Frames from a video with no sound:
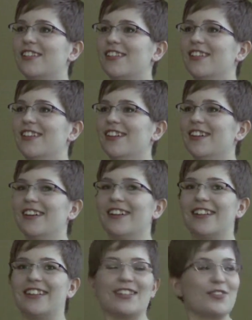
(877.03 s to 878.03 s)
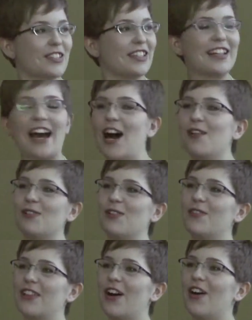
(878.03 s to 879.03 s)
Oops this was in the
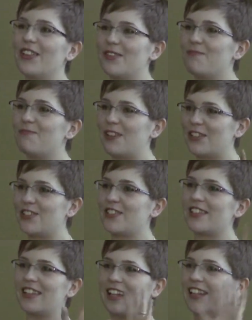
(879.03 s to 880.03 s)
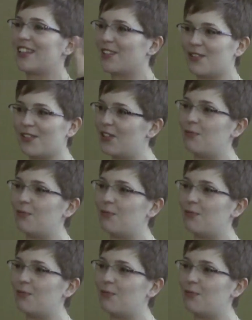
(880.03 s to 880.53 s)
album with all the pictures of like the,